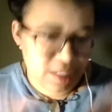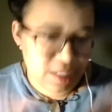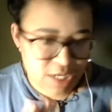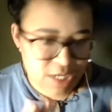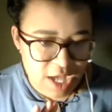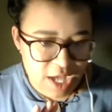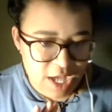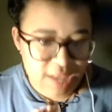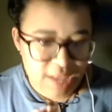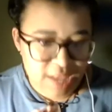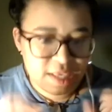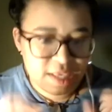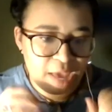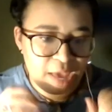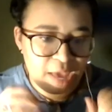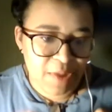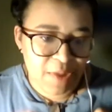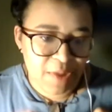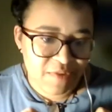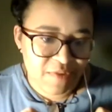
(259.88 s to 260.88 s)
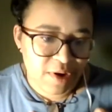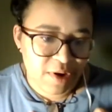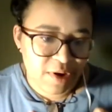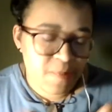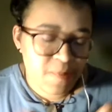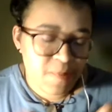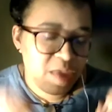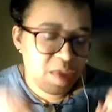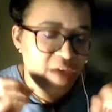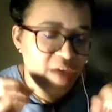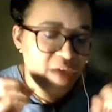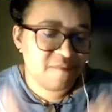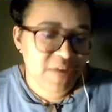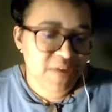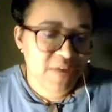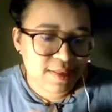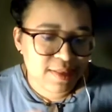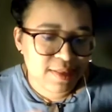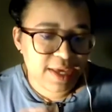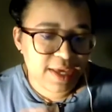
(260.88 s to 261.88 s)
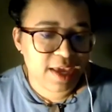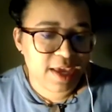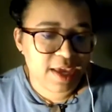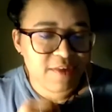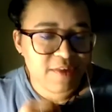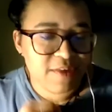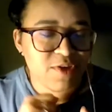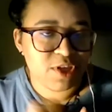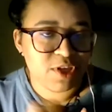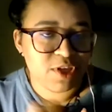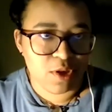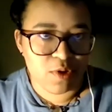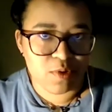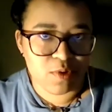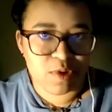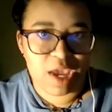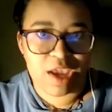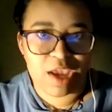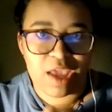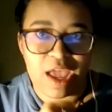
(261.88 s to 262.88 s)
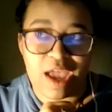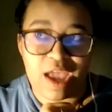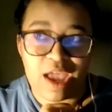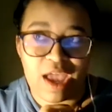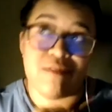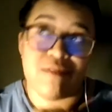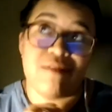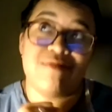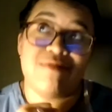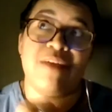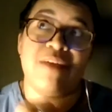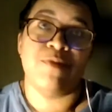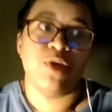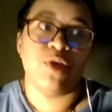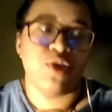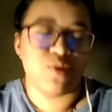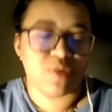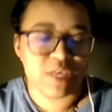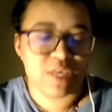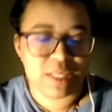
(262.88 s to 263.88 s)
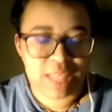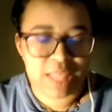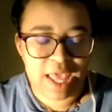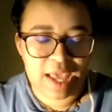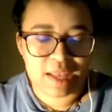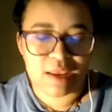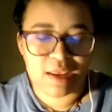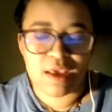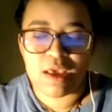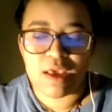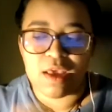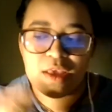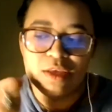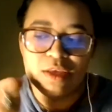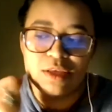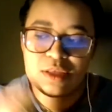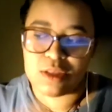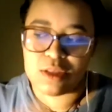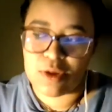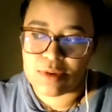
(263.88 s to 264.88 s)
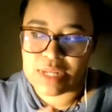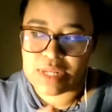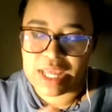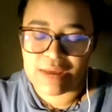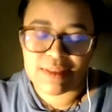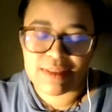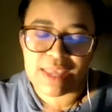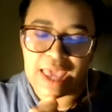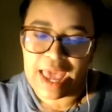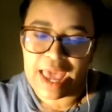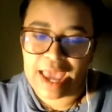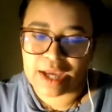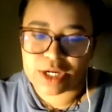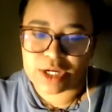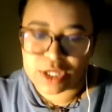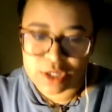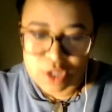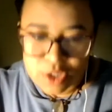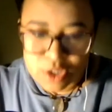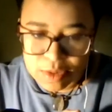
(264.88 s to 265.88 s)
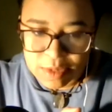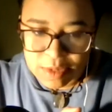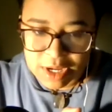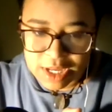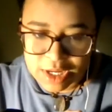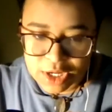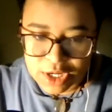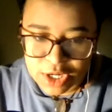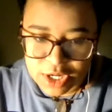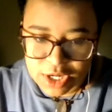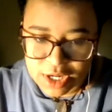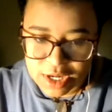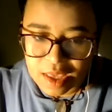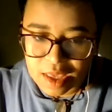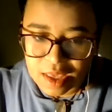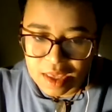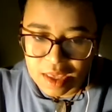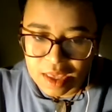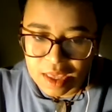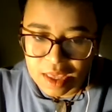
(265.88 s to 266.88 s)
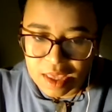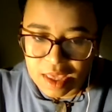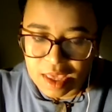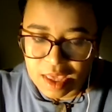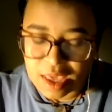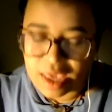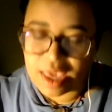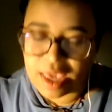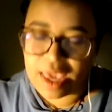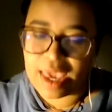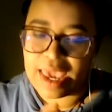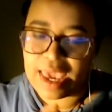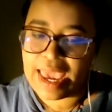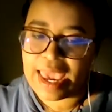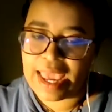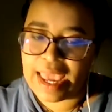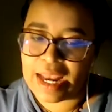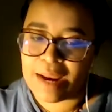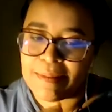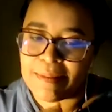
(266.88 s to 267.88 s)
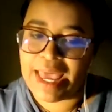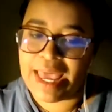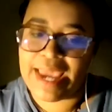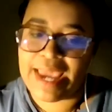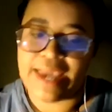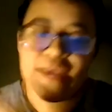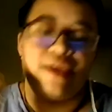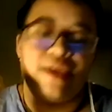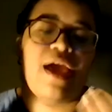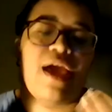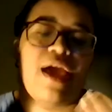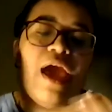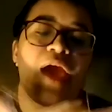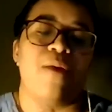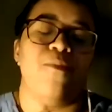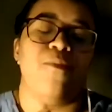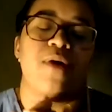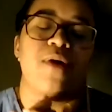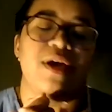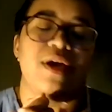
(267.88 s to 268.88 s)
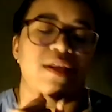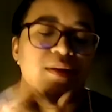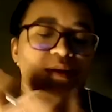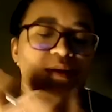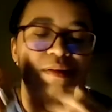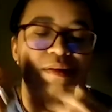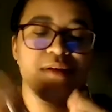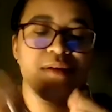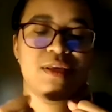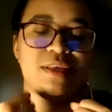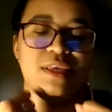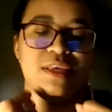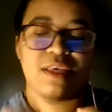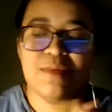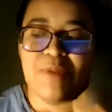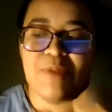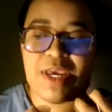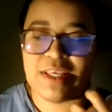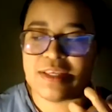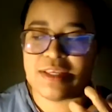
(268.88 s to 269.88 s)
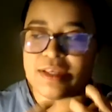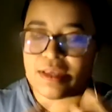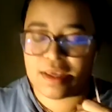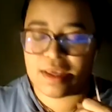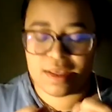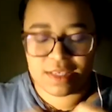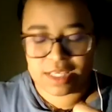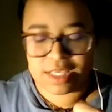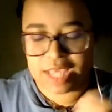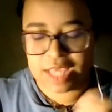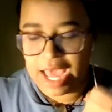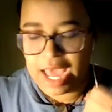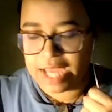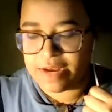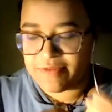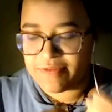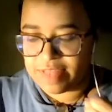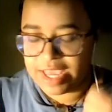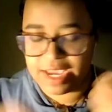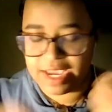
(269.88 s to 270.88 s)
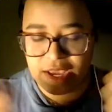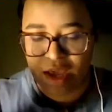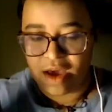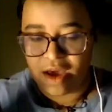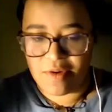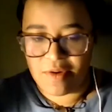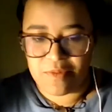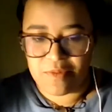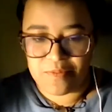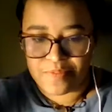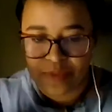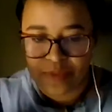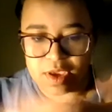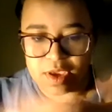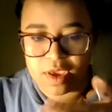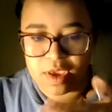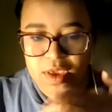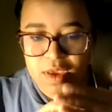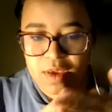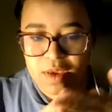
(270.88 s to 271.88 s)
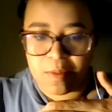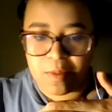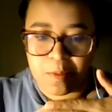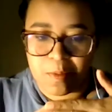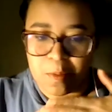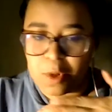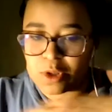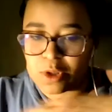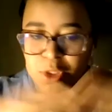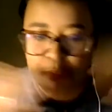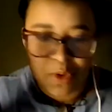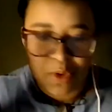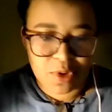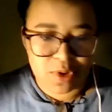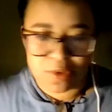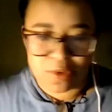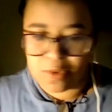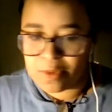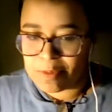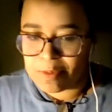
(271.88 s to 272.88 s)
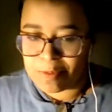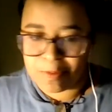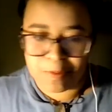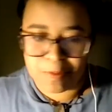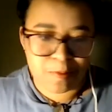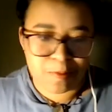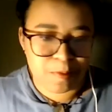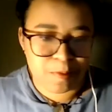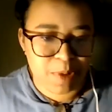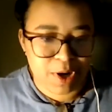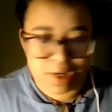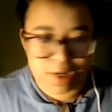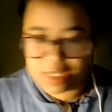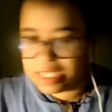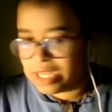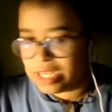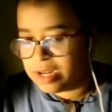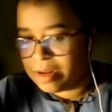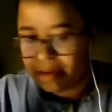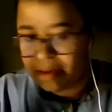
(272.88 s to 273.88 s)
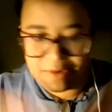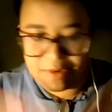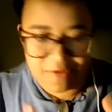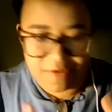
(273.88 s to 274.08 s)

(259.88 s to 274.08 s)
shots. However, I felt like them using that slowed down the action too much. And I'm like, because it's kind of like a multiple person